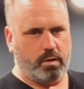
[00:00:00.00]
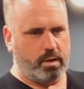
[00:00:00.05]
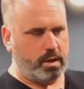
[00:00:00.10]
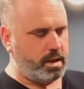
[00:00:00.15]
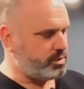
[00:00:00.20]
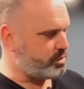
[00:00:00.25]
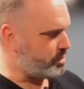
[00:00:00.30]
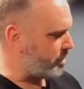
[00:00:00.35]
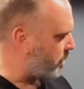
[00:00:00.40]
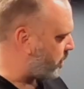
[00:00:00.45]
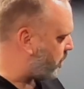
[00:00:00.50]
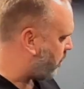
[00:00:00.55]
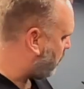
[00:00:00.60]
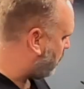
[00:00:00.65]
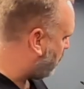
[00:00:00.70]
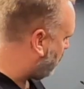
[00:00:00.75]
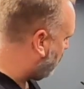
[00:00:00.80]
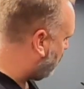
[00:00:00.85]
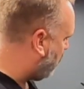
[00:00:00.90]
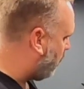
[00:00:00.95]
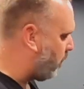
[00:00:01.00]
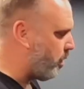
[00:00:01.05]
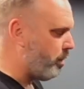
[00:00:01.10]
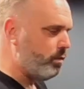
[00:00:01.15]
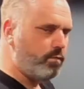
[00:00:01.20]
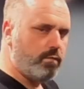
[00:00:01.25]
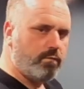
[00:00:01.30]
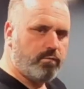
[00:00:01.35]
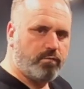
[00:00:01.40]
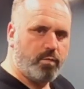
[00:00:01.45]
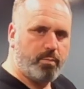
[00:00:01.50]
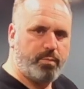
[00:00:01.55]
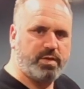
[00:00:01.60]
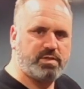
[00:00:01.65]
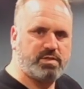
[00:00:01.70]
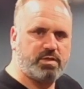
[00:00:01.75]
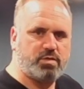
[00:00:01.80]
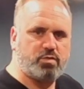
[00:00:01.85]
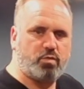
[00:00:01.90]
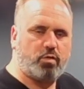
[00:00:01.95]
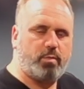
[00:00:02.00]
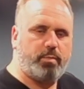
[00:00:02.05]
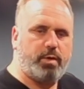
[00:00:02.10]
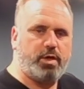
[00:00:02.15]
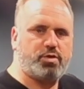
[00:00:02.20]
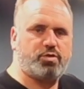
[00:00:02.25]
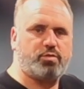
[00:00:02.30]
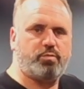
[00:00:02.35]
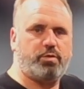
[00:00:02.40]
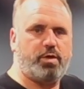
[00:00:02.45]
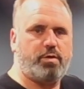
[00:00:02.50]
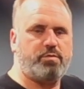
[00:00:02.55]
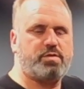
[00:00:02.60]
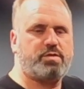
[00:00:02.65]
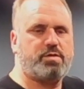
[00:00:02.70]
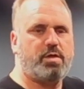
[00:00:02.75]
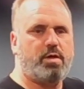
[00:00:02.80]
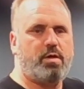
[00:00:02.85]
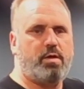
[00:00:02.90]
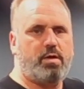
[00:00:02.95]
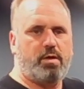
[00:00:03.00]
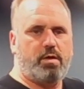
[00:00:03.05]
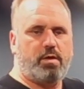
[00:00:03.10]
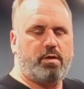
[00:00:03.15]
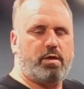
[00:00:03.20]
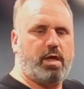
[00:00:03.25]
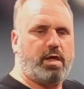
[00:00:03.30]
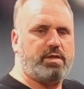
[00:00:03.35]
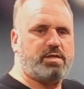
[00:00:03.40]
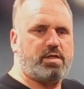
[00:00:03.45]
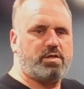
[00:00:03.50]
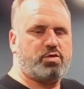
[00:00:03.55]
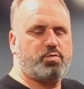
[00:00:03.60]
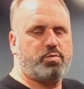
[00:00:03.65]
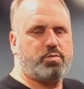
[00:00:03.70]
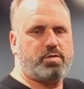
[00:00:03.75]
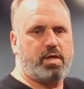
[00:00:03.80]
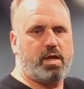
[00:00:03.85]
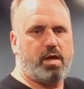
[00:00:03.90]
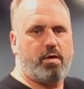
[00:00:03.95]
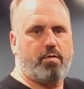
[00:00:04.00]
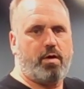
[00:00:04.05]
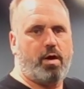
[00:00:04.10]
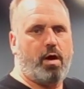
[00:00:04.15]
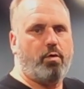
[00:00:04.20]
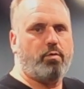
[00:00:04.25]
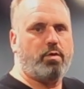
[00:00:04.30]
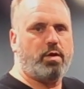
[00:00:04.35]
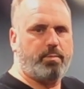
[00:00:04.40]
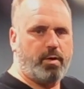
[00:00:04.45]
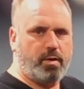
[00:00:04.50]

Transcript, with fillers: leisure, or for business or commercial use, get in touch with us here at Oakley